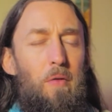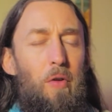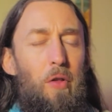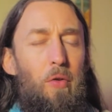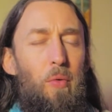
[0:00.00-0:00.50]

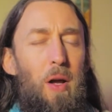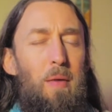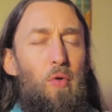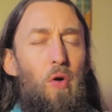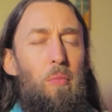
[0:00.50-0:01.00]
for 3
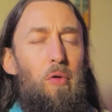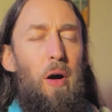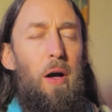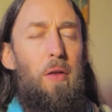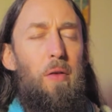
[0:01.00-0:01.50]
more
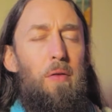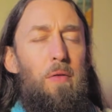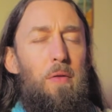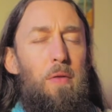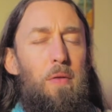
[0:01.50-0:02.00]
breaths.